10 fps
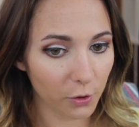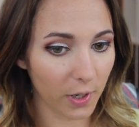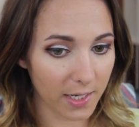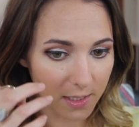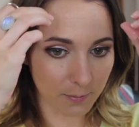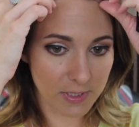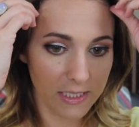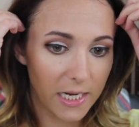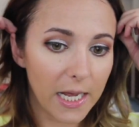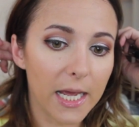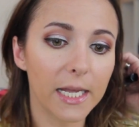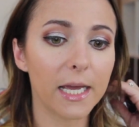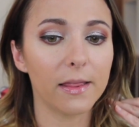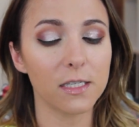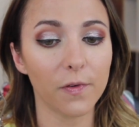You guys, I'm
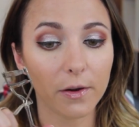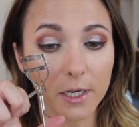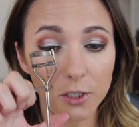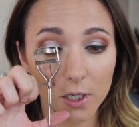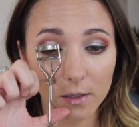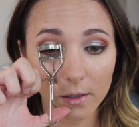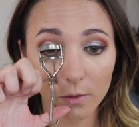digging this foundation.